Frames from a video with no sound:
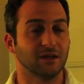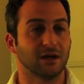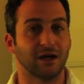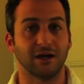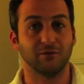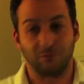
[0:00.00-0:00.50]

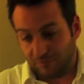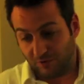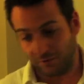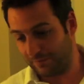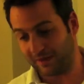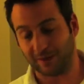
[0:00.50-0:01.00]

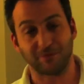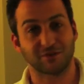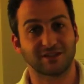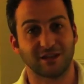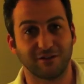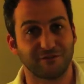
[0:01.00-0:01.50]
pick up your
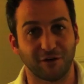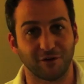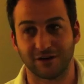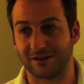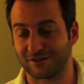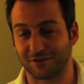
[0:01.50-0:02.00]
cell
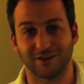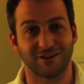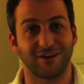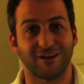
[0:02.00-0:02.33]
phone and turn it